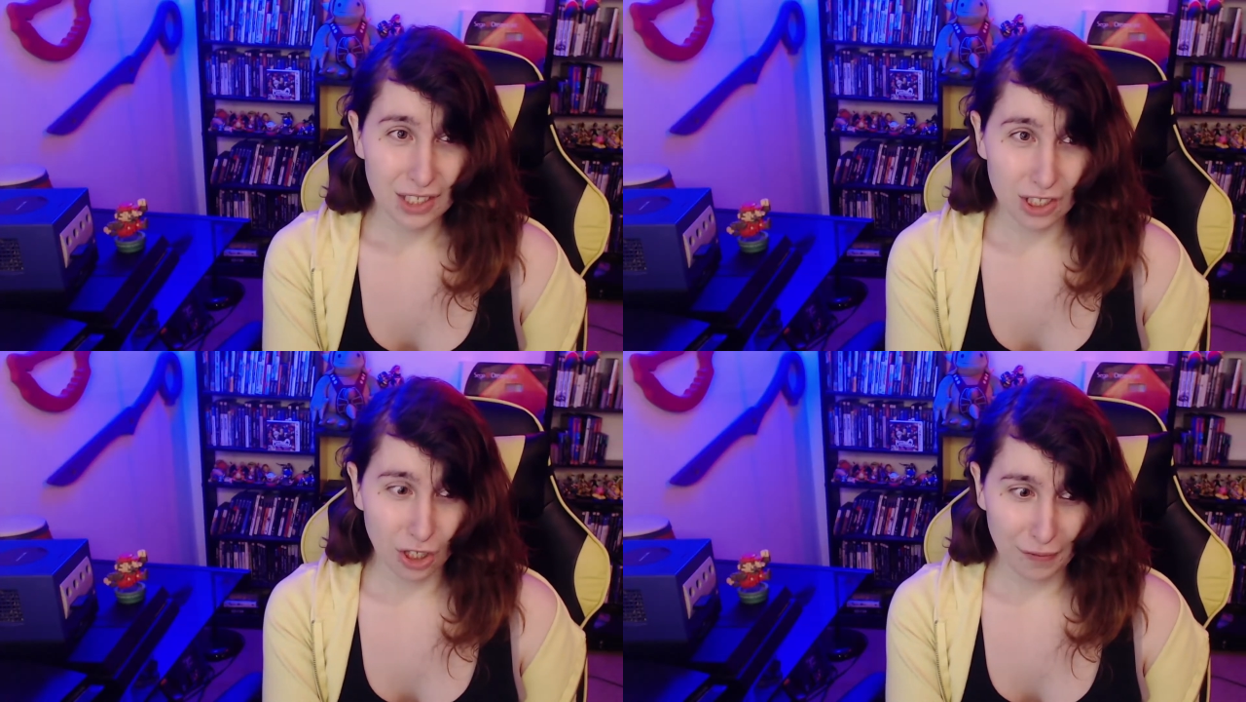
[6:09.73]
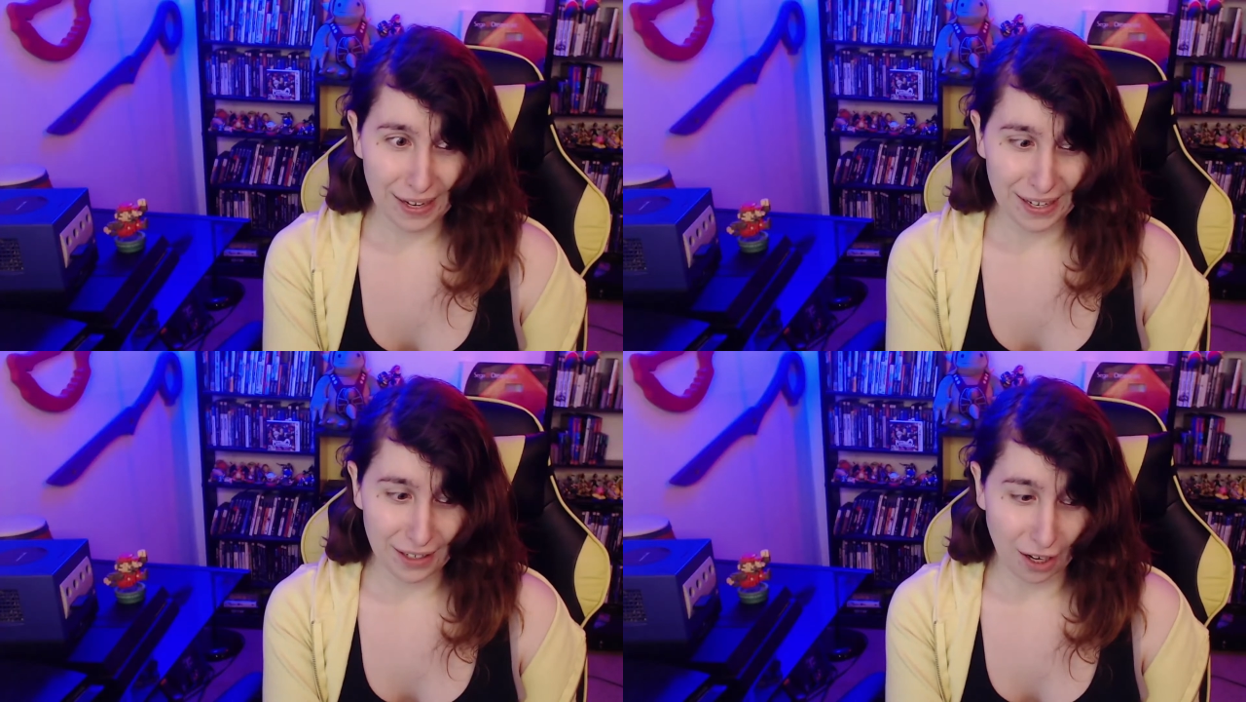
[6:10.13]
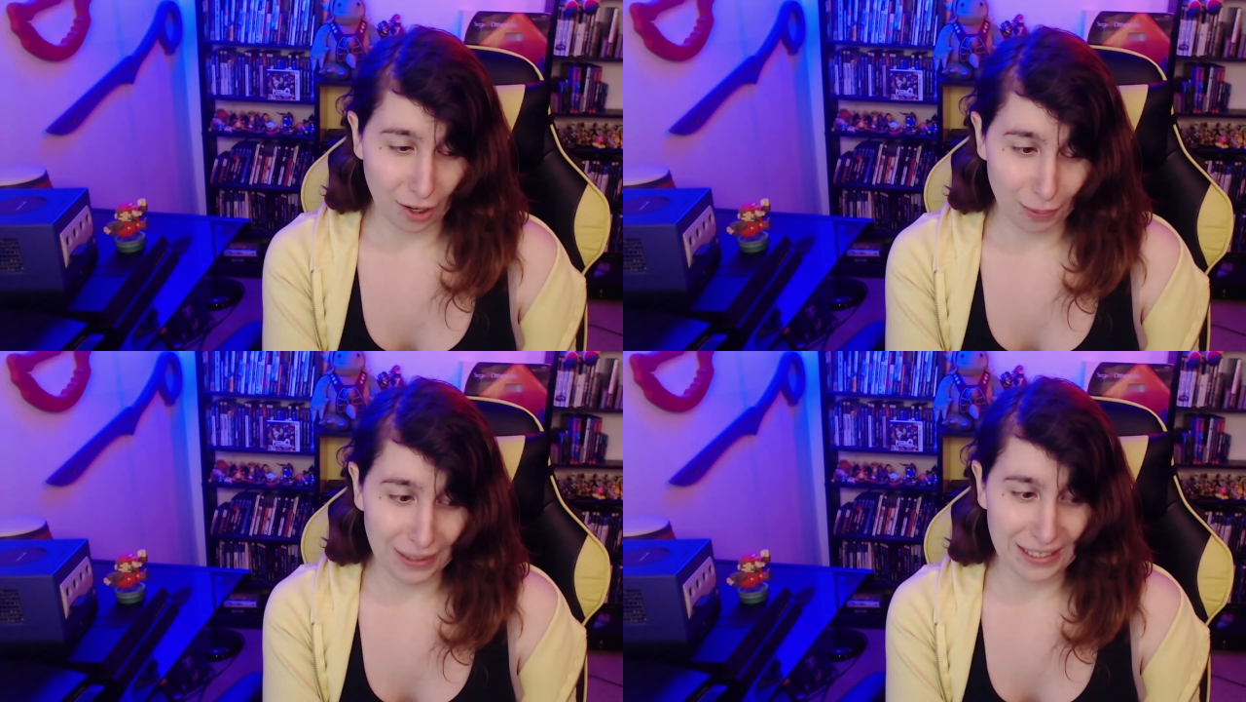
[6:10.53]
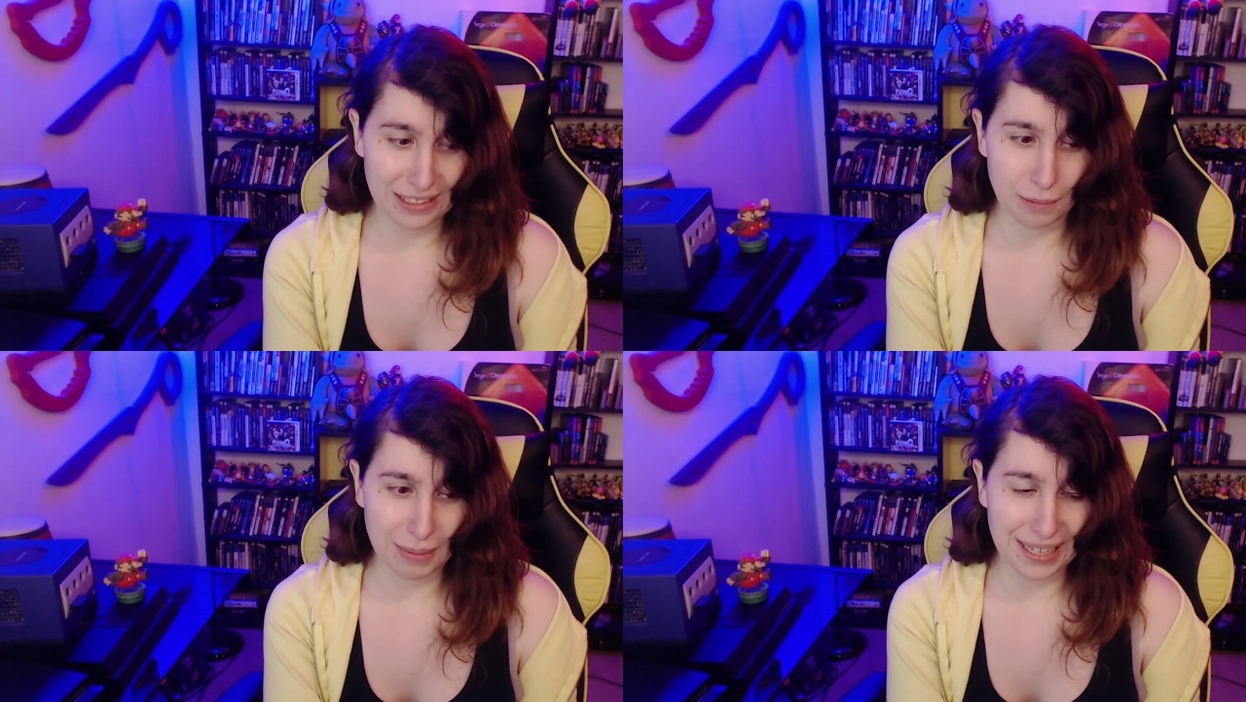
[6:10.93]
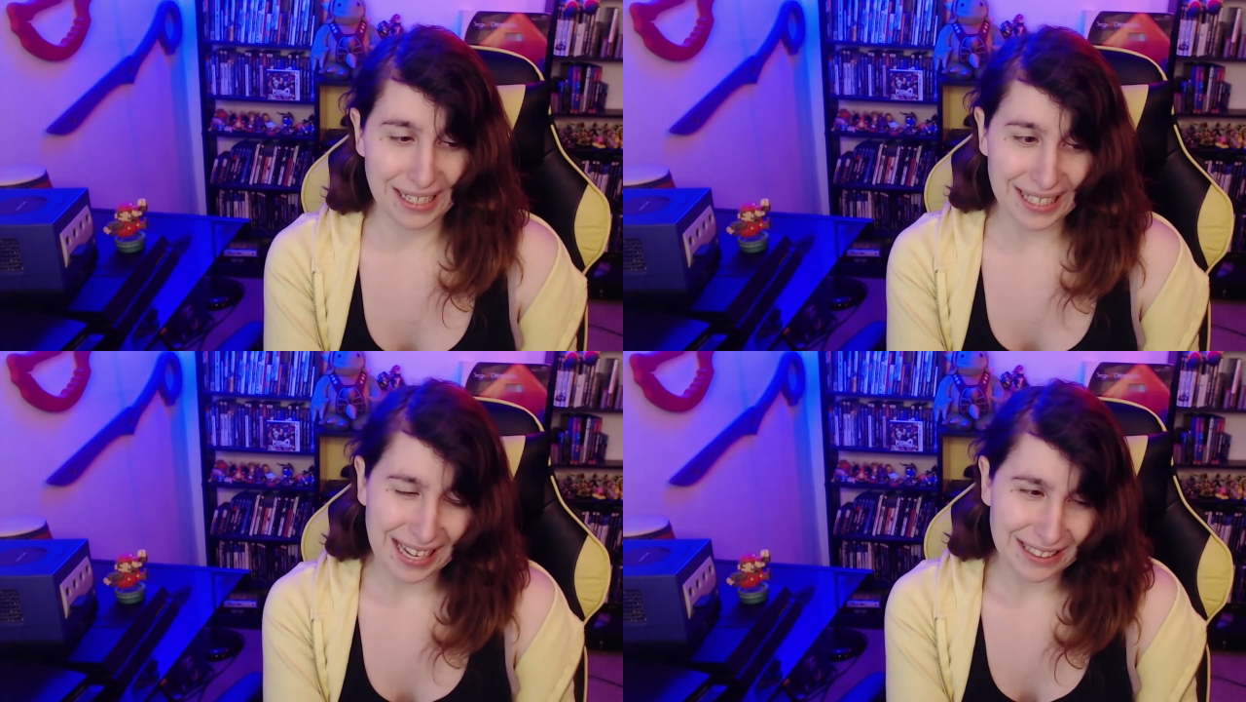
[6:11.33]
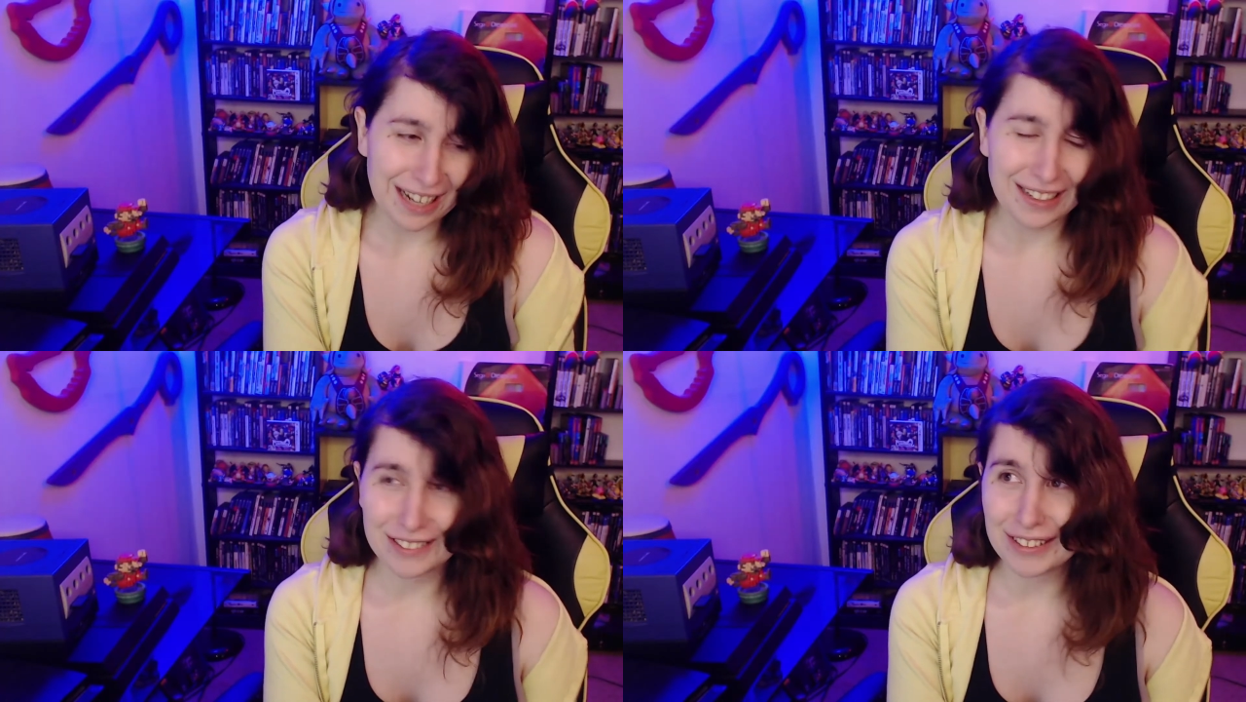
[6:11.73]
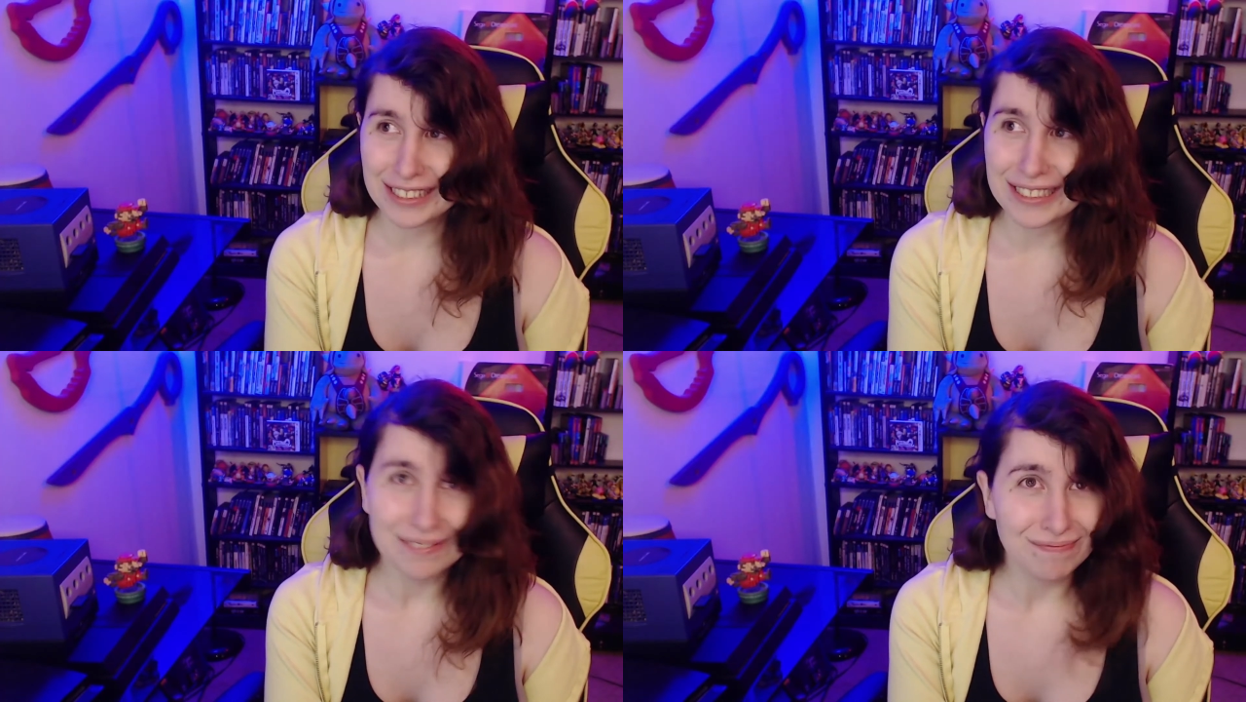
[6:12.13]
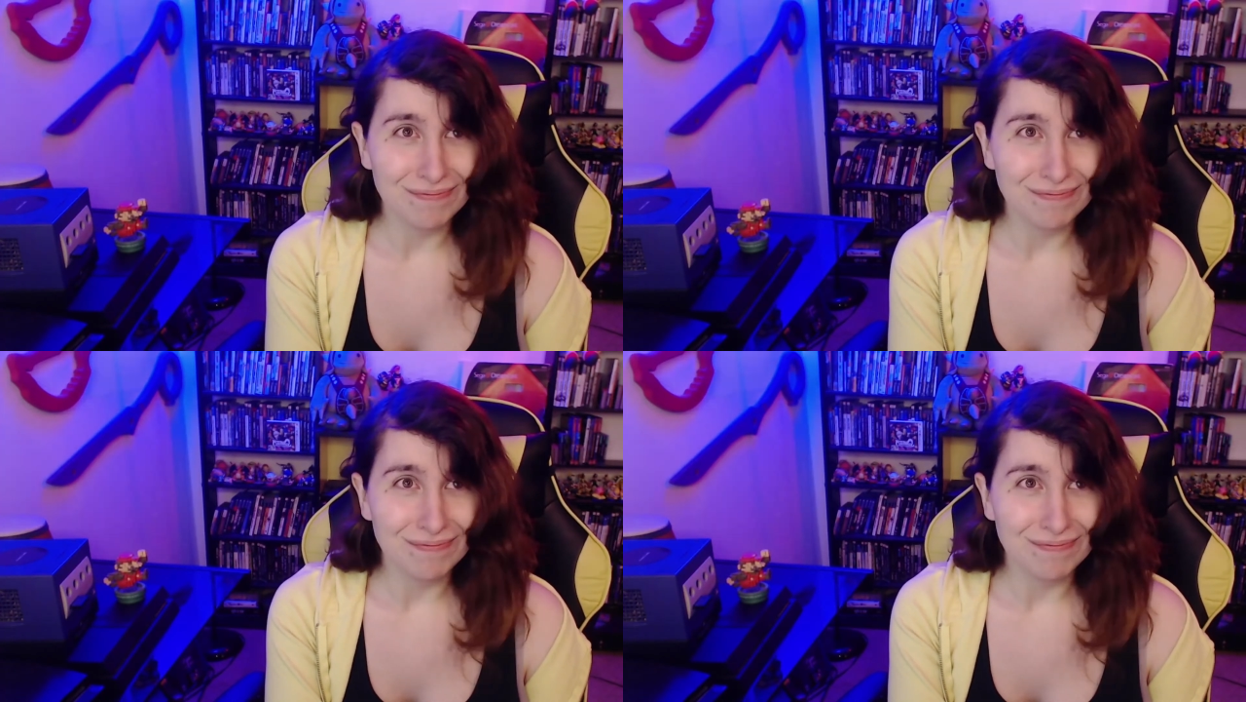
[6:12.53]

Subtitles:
So they are willing to be like, yeah, no, that's what it is.